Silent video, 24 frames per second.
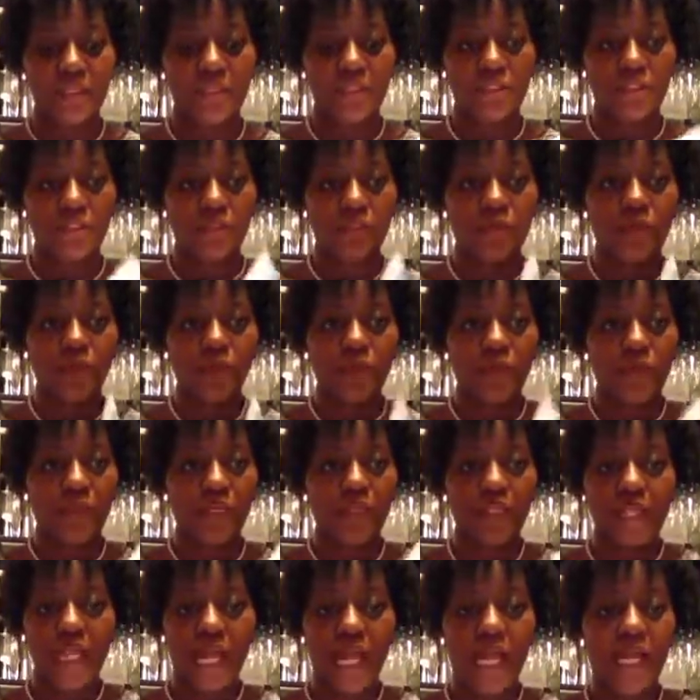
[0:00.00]
So you
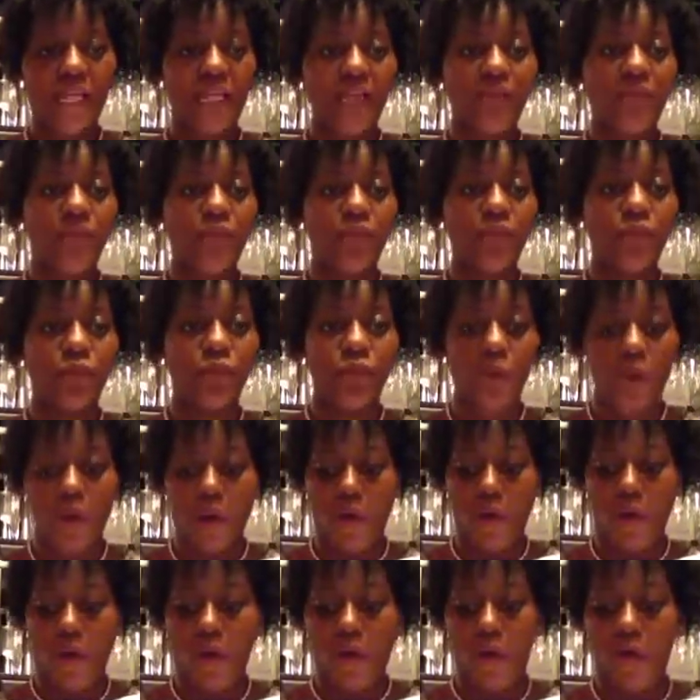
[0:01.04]
run a line of glue
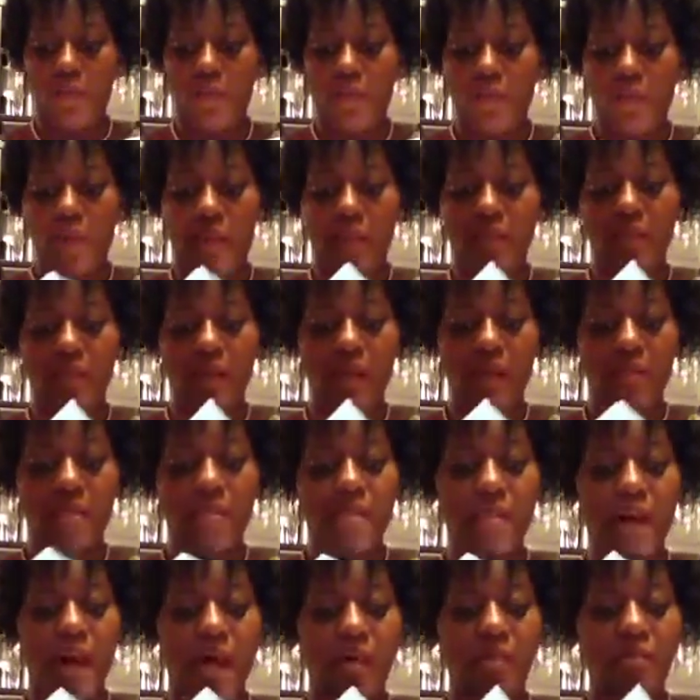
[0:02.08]
all the way along
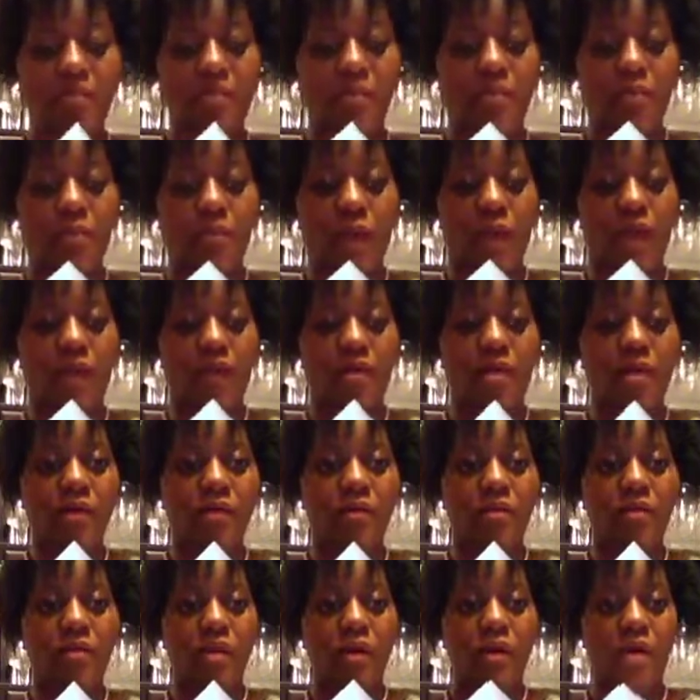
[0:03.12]
the bottom, right
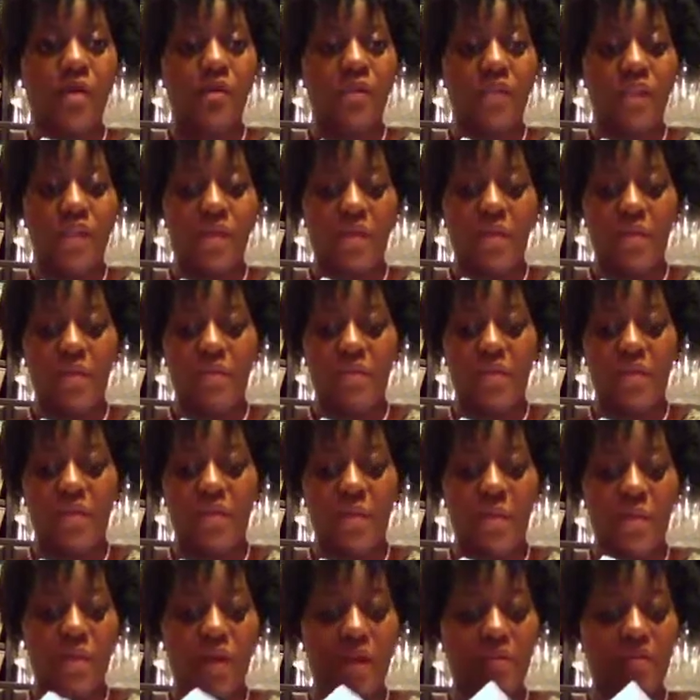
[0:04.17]
on the
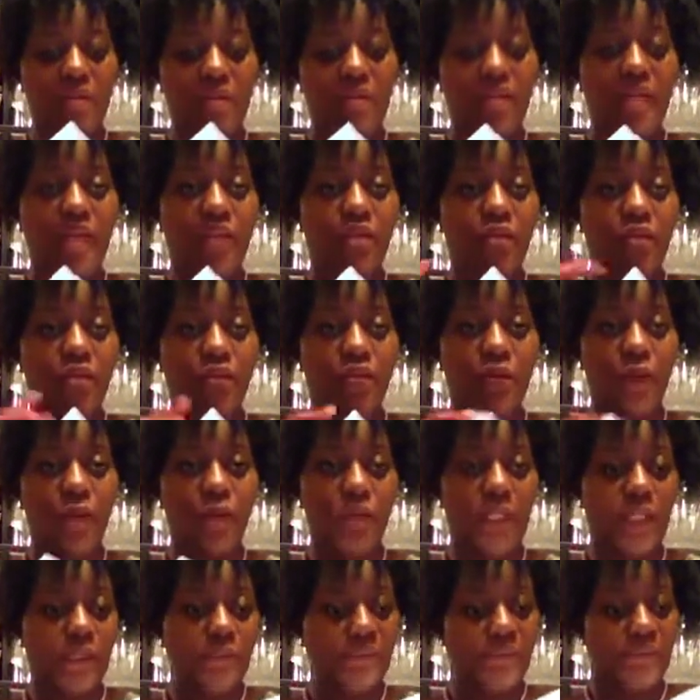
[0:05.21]
whole area that you
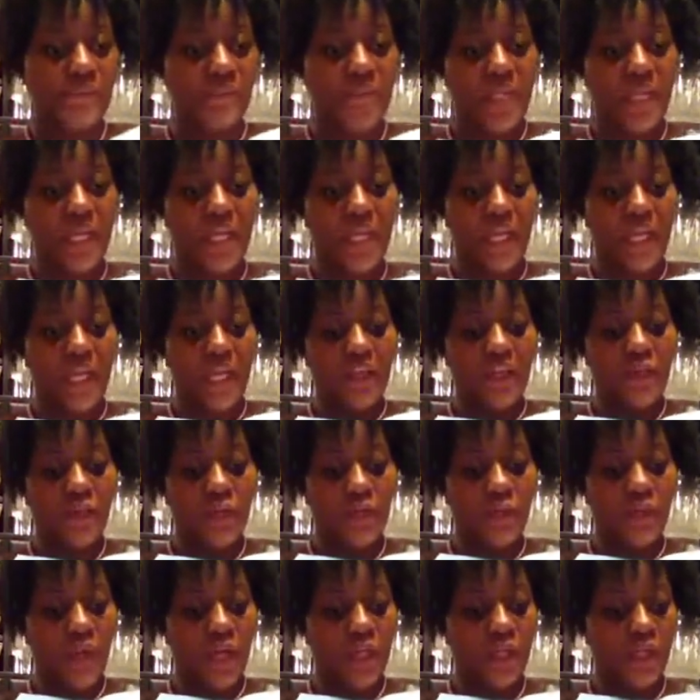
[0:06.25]
folded. And you
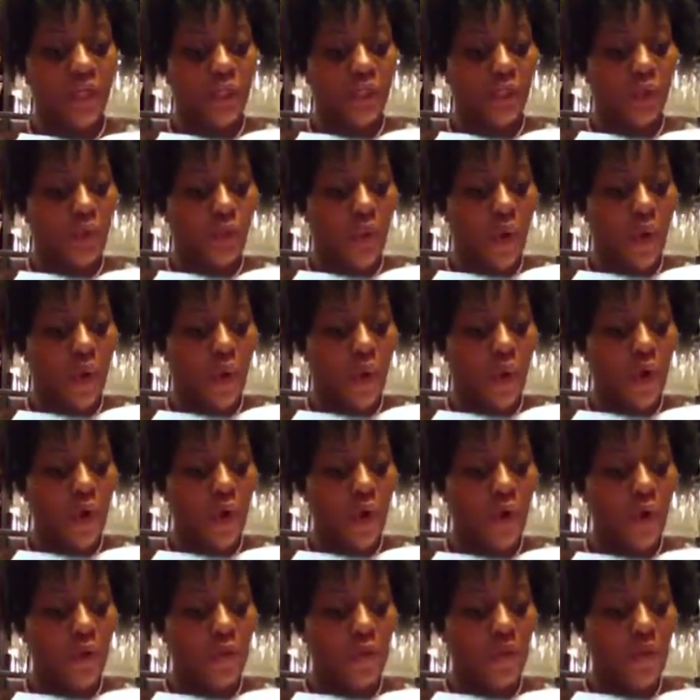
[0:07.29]
run glue
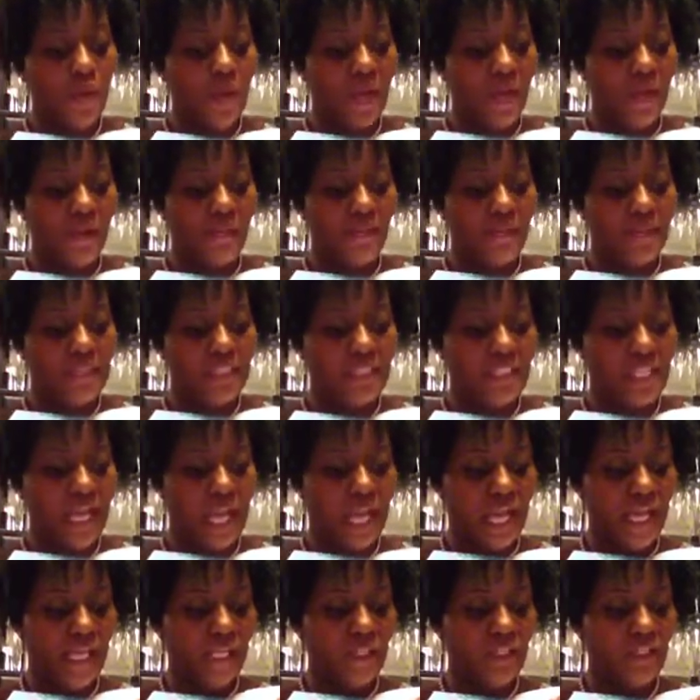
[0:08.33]
all the way up the
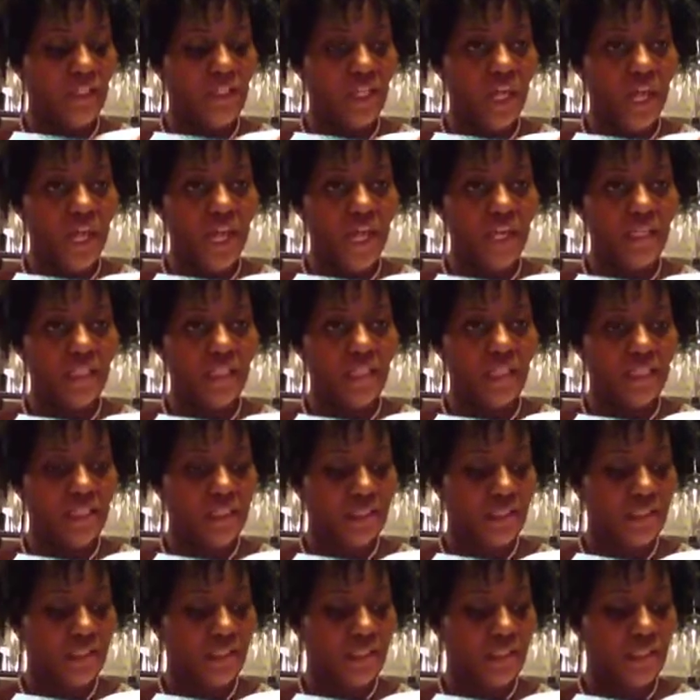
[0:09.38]
side, just
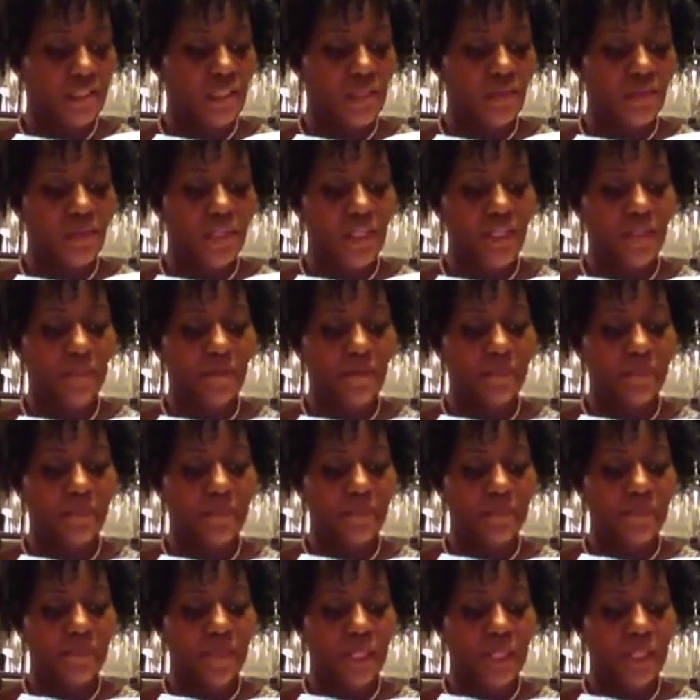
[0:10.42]
until here.
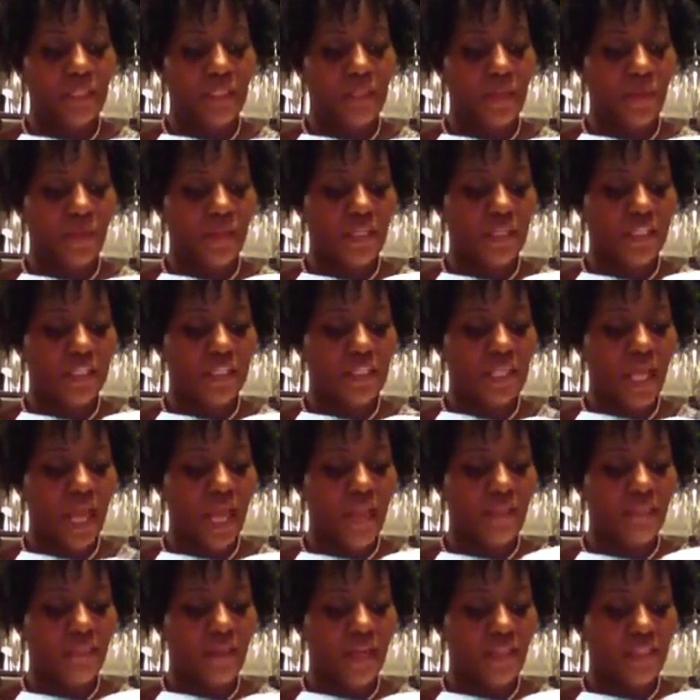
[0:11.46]
So this
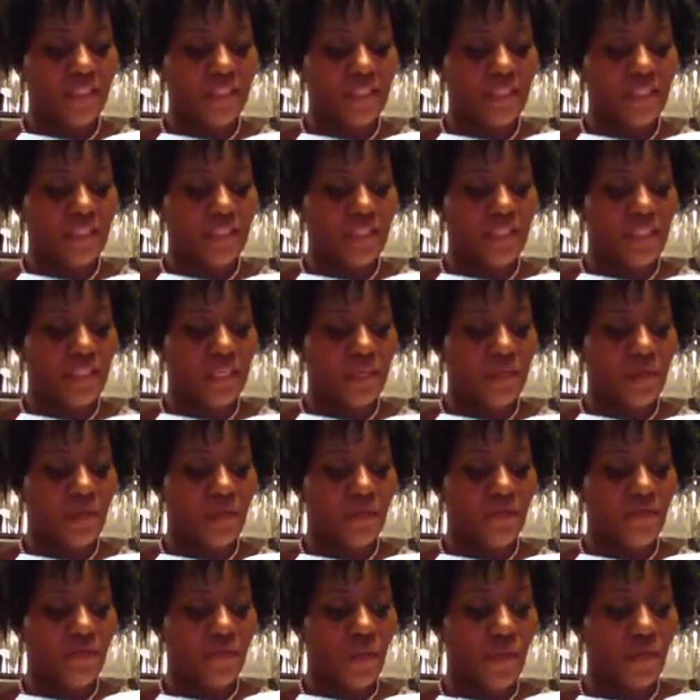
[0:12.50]
side that's
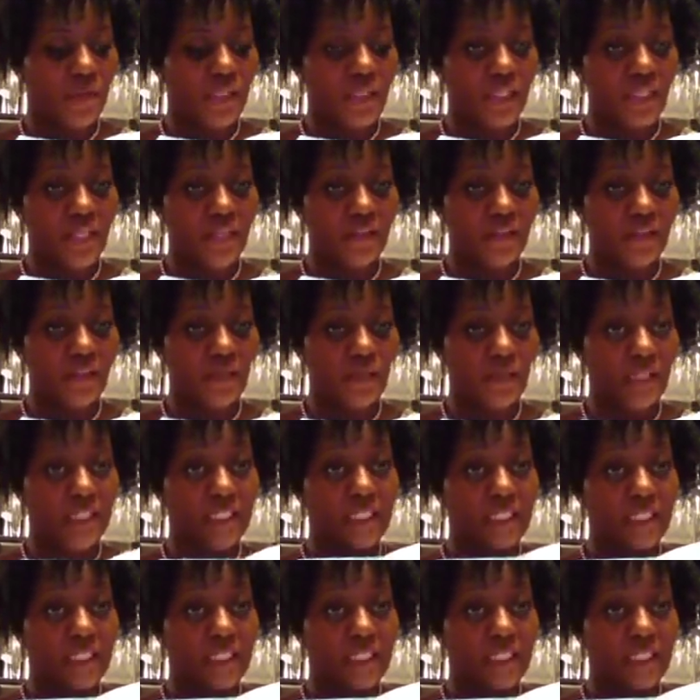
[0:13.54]
still folded in that you can